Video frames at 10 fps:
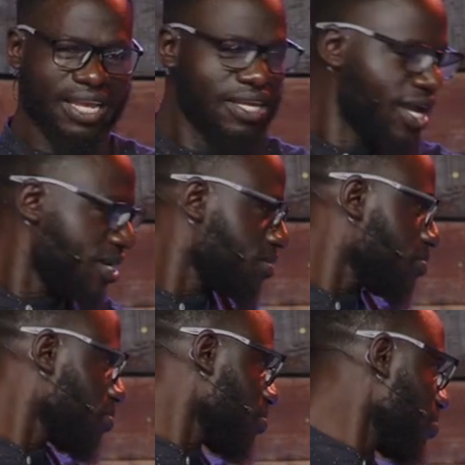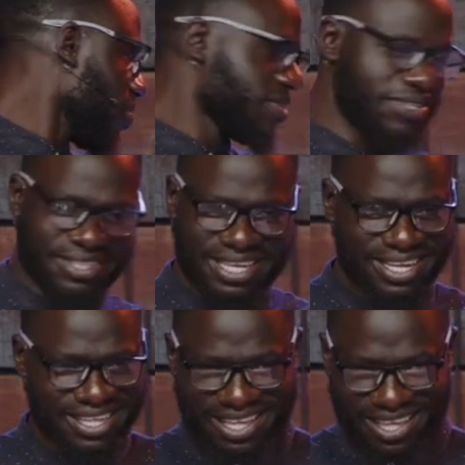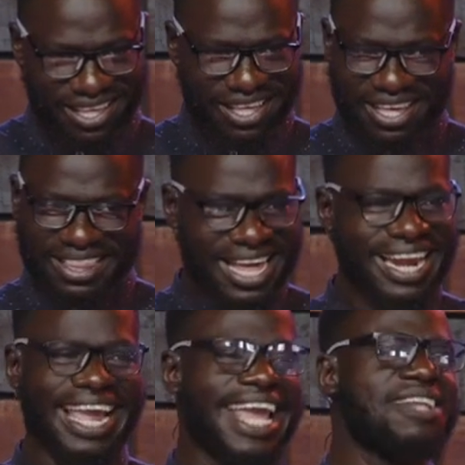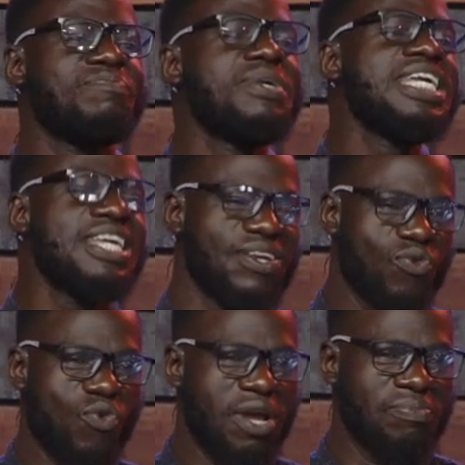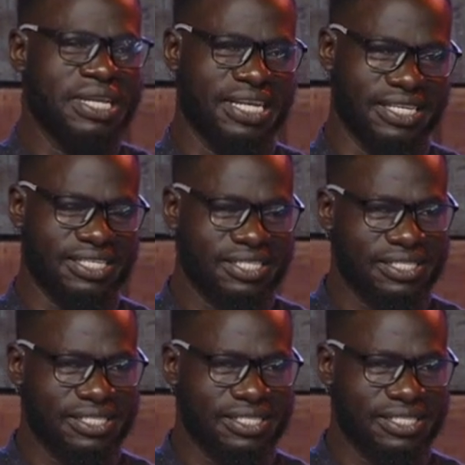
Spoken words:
like, huh, that ain't me 1 minute.